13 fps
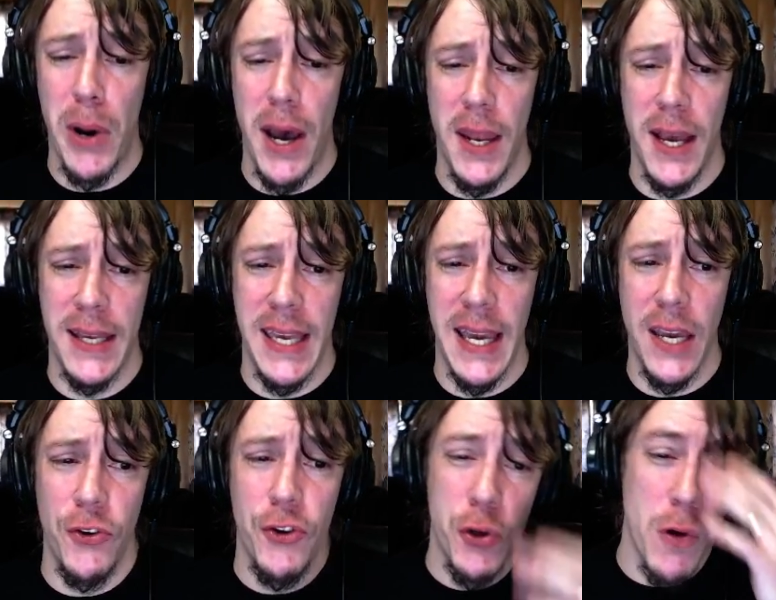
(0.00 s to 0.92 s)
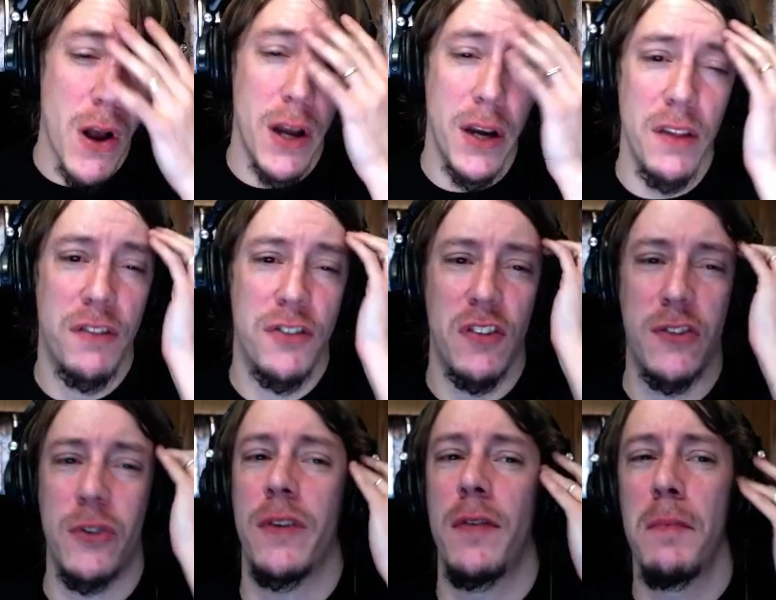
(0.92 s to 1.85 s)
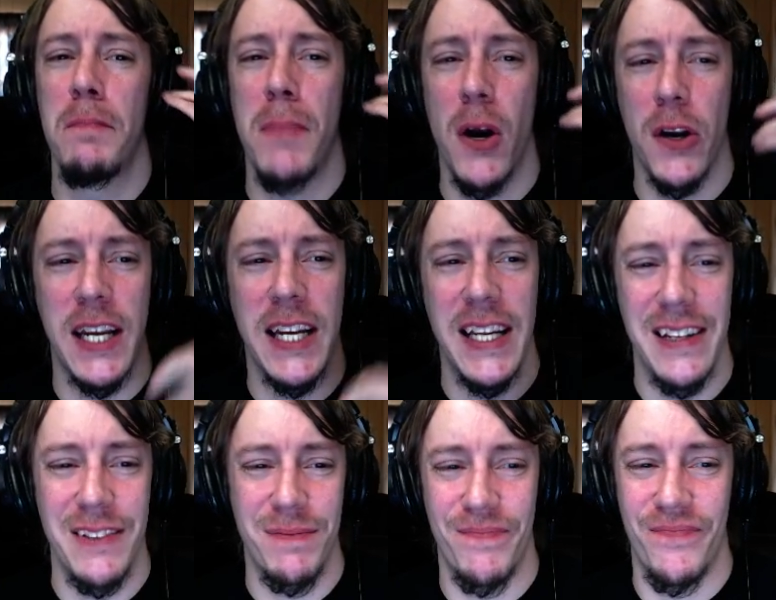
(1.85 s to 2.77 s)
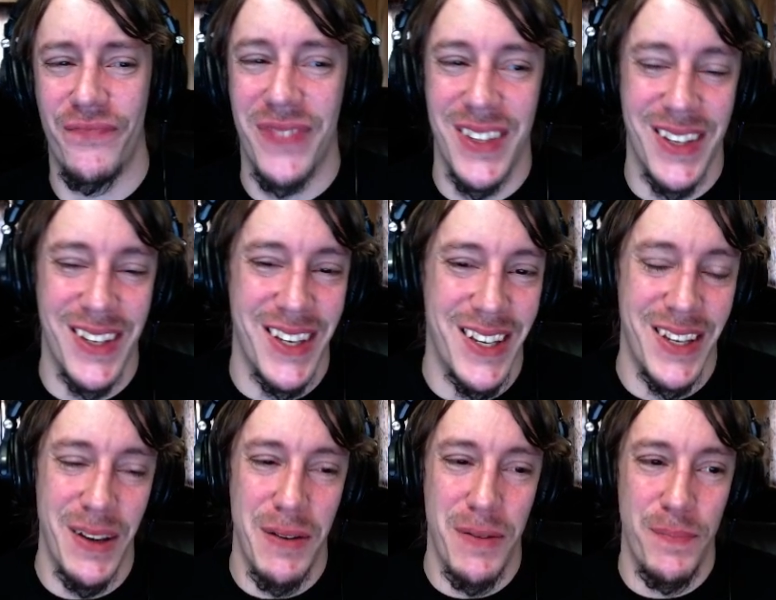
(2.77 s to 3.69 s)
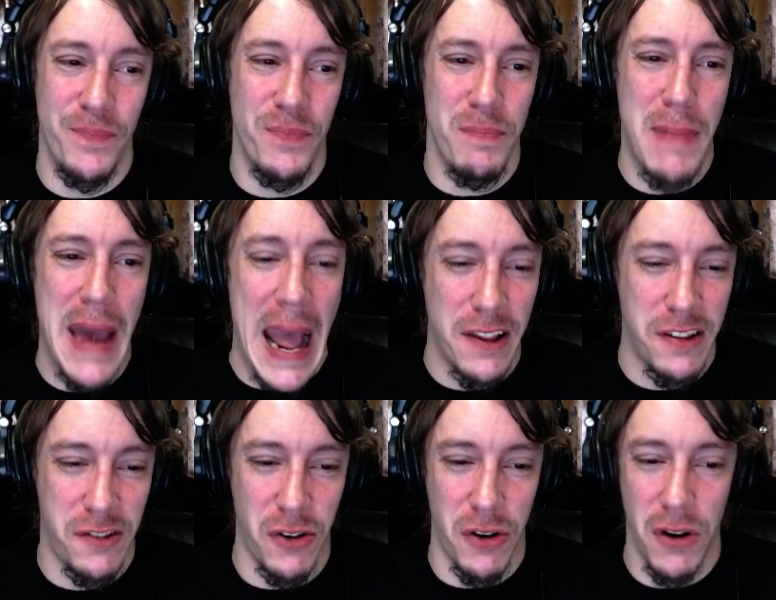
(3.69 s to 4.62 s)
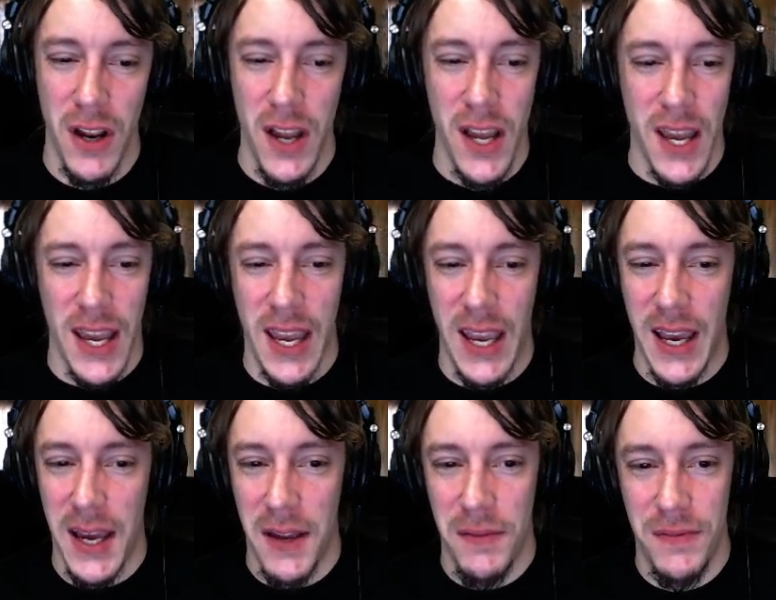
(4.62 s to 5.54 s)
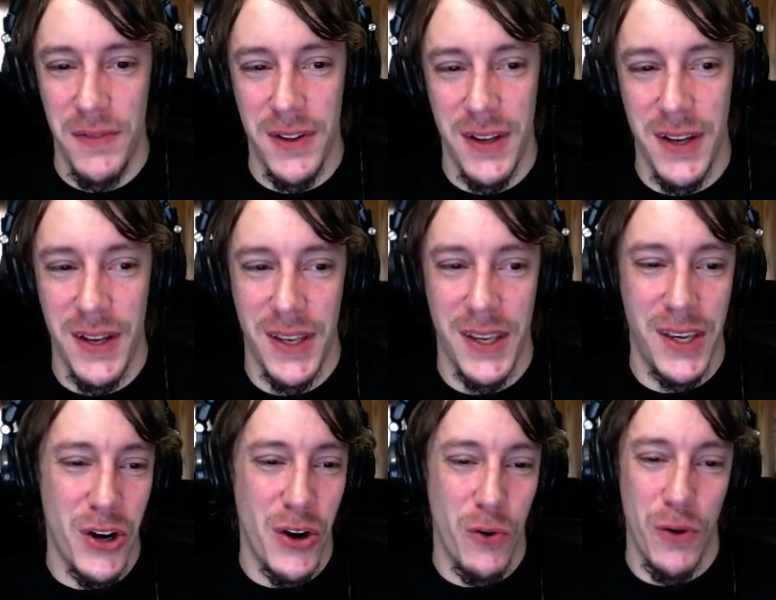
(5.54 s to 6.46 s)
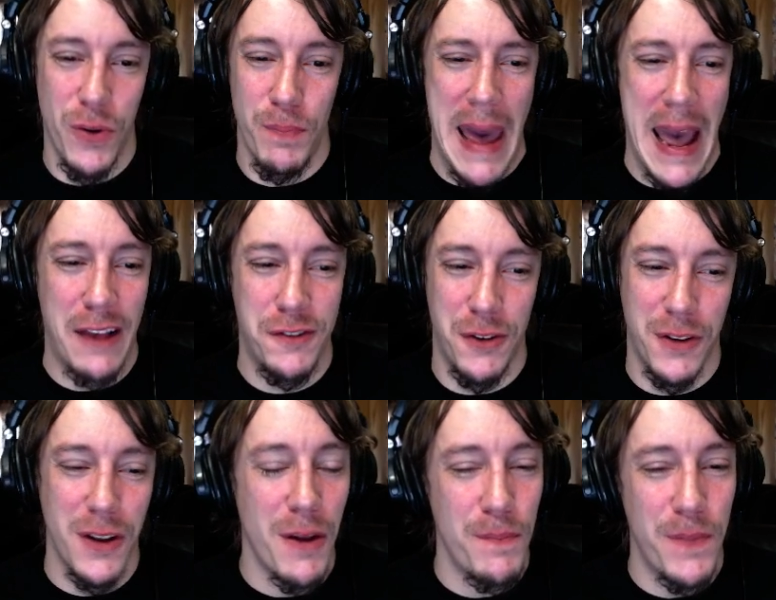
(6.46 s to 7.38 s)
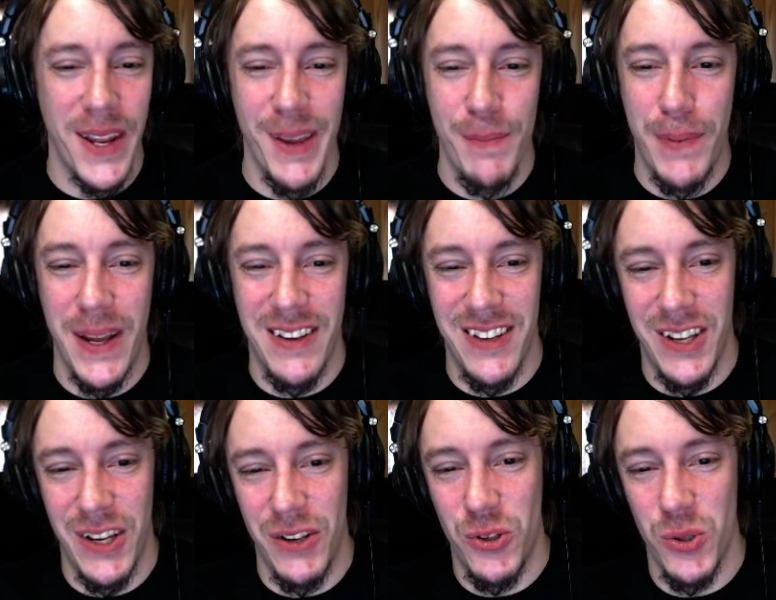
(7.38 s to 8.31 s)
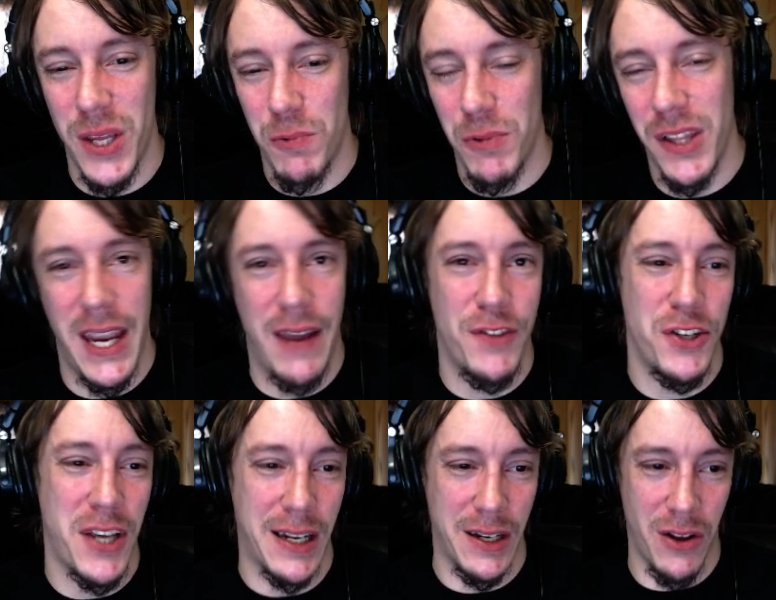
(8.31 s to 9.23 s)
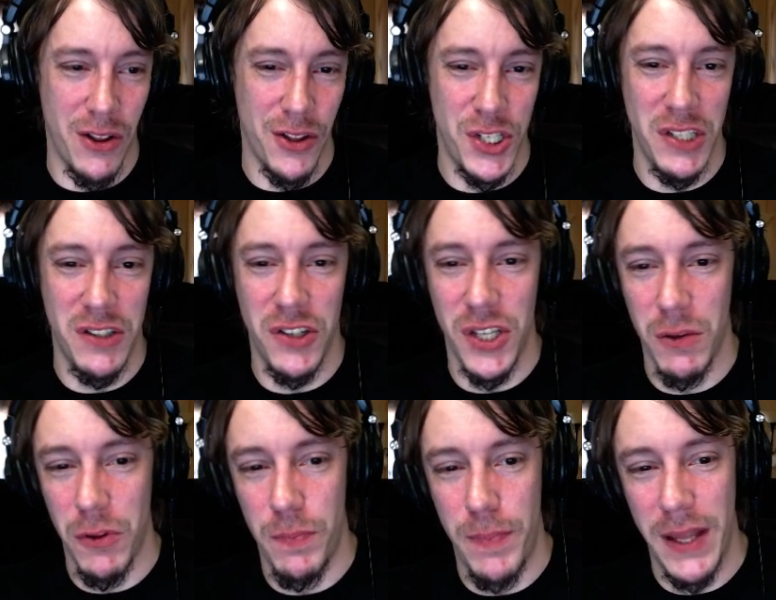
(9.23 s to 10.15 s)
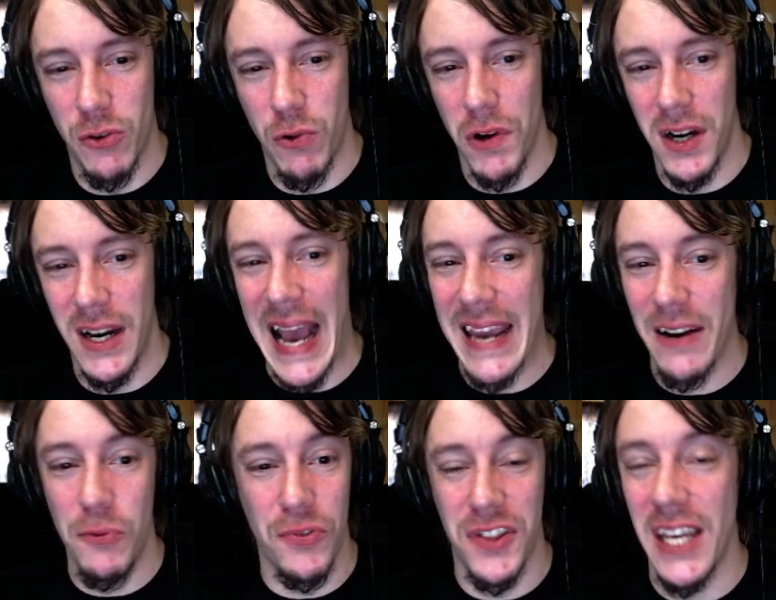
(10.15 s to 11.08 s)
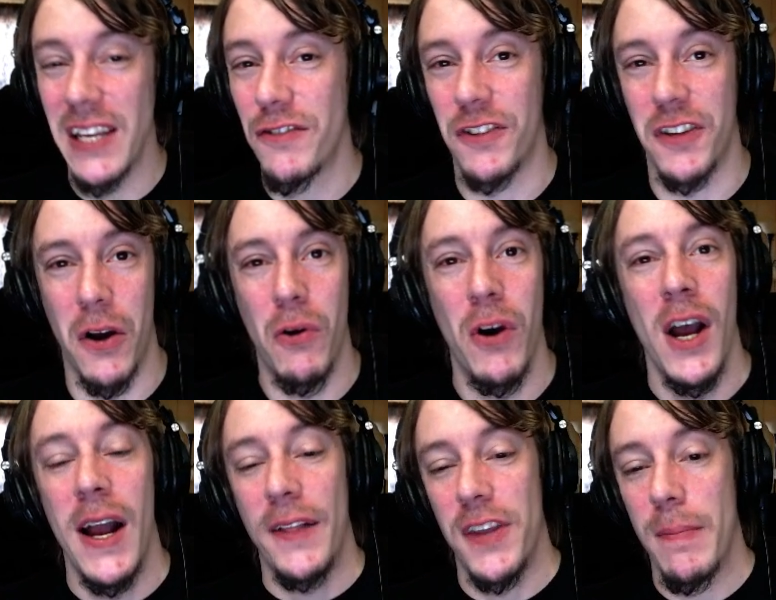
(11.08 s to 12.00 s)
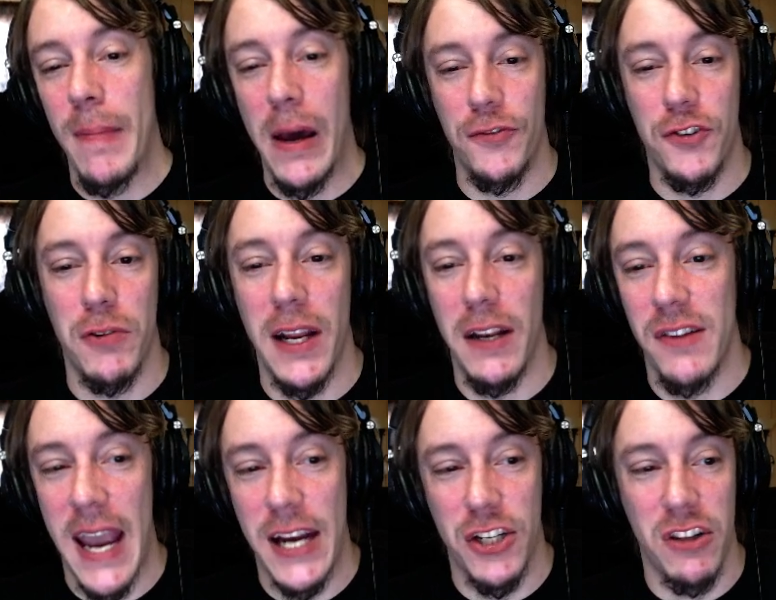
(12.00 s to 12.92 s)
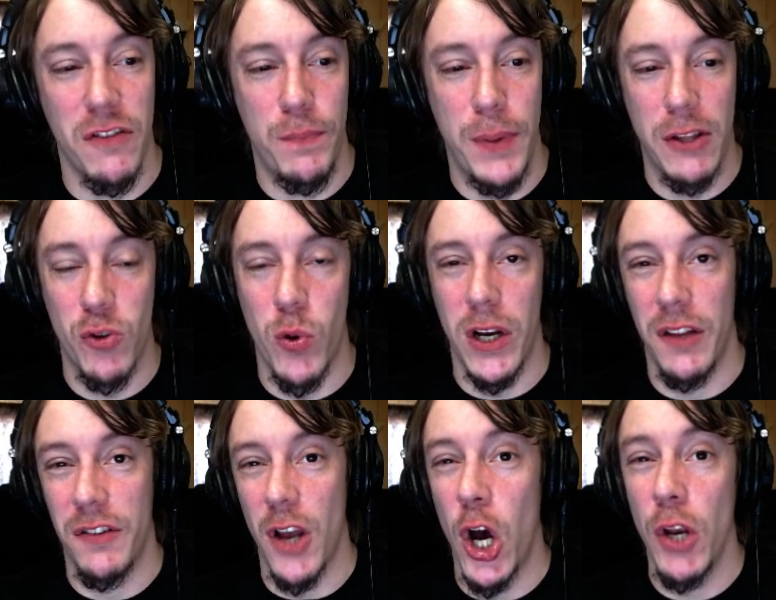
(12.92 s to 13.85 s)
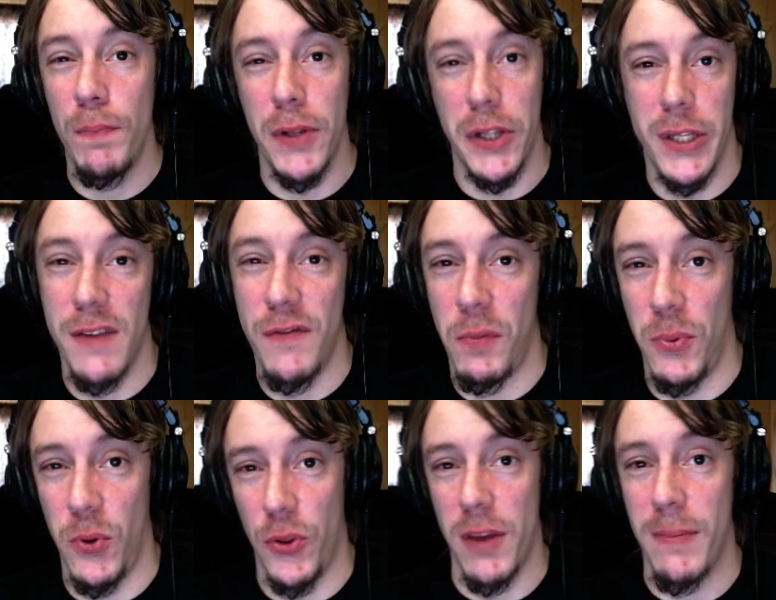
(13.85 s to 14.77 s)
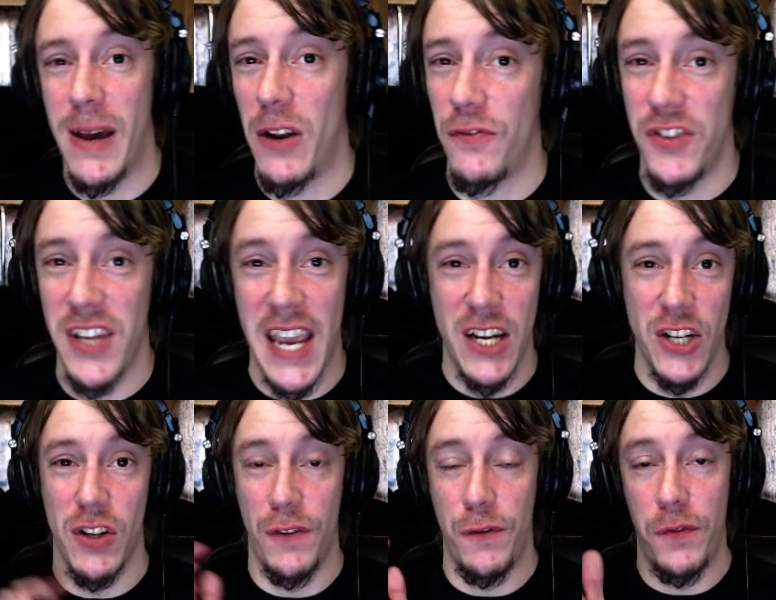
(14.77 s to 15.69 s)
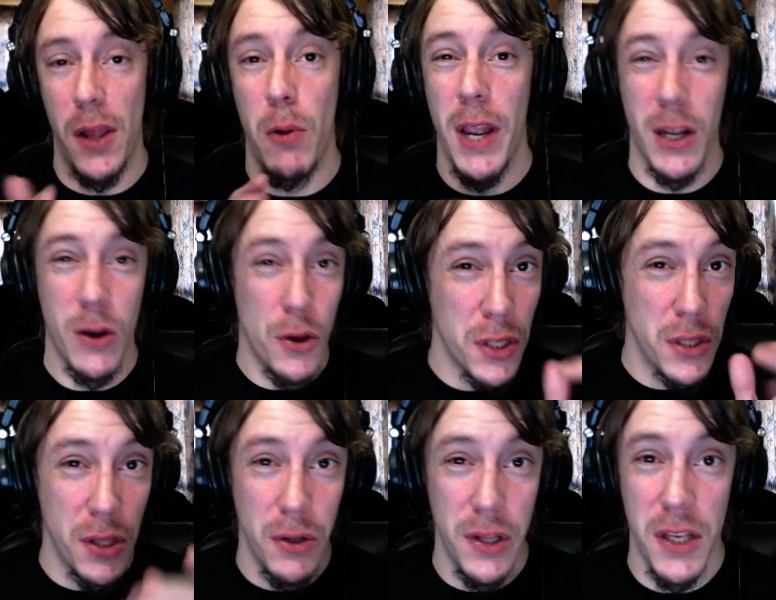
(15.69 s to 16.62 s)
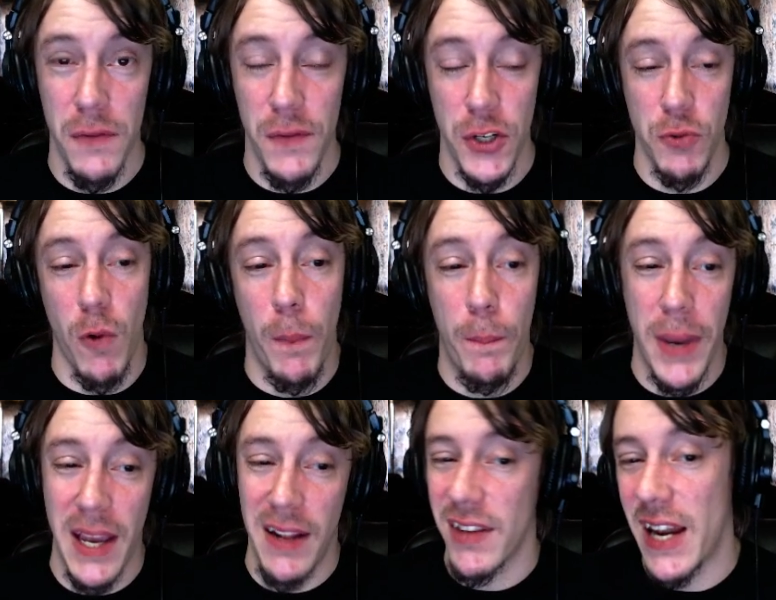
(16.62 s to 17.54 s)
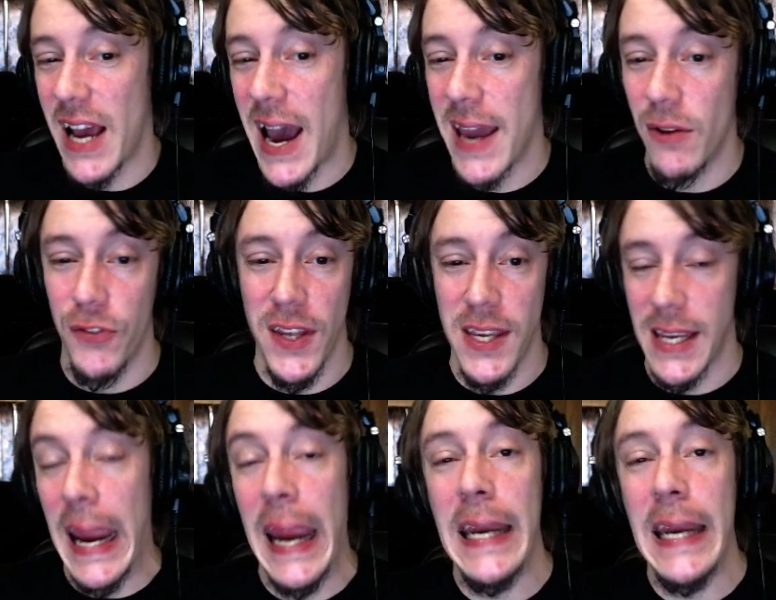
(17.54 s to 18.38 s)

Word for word: but again, Tron is just sort of a marketing uh, master and uh, you know master company but uh, do they really have the technology to deal with bittorrent i don't think so the amount of transactions of bittorrent is unbelievable the amount of data just flowing all the little individual bits and i don't think